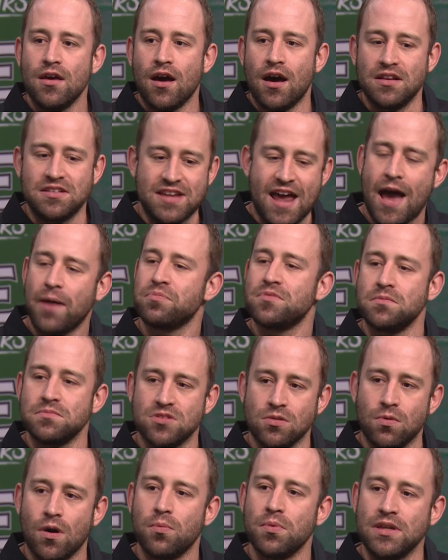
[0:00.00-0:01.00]
adapt them
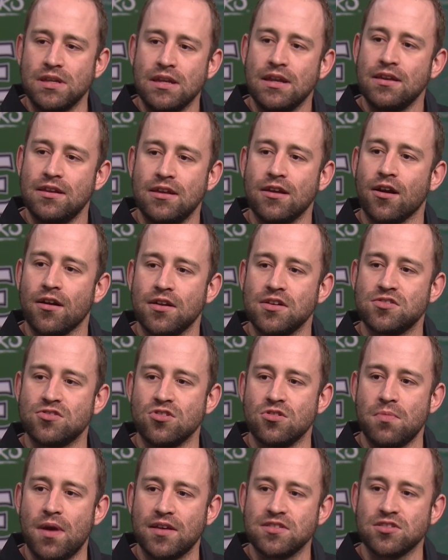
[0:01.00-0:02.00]
to what we needed here at Eastern
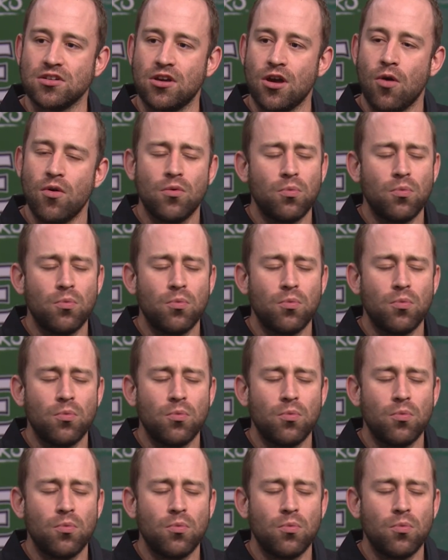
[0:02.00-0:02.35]
New Mexico.